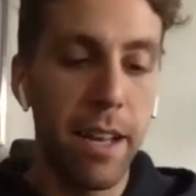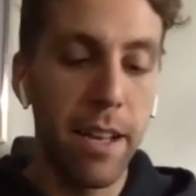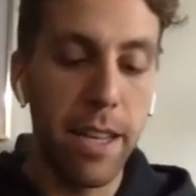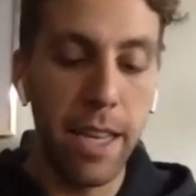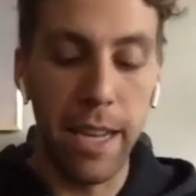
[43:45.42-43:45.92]

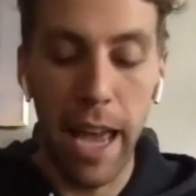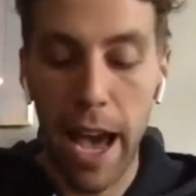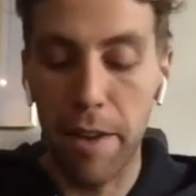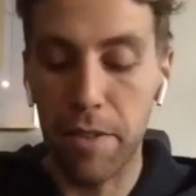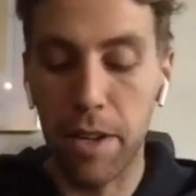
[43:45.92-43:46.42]
can
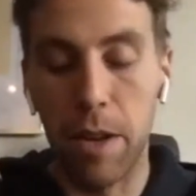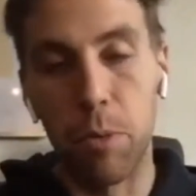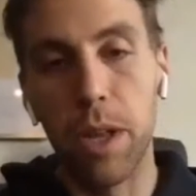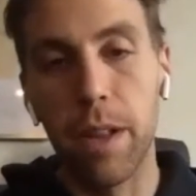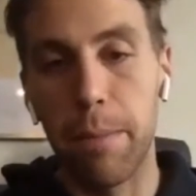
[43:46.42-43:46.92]
have a
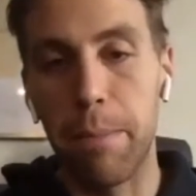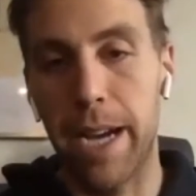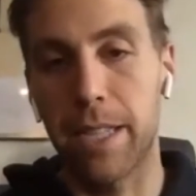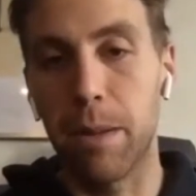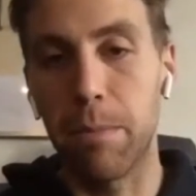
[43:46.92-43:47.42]
real
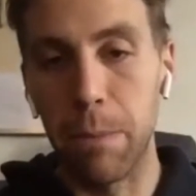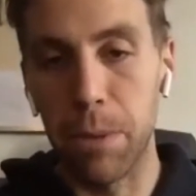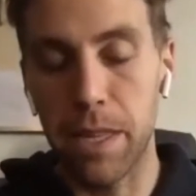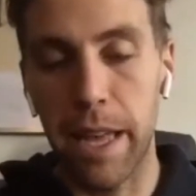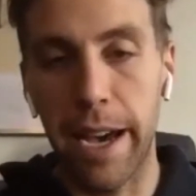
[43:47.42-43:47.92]
impact on
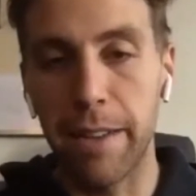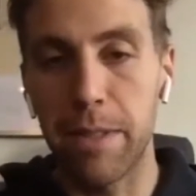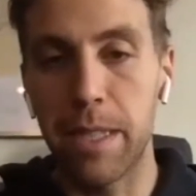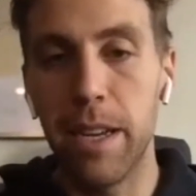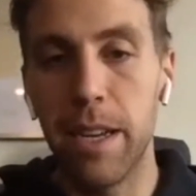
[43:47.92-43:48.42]
people's lives.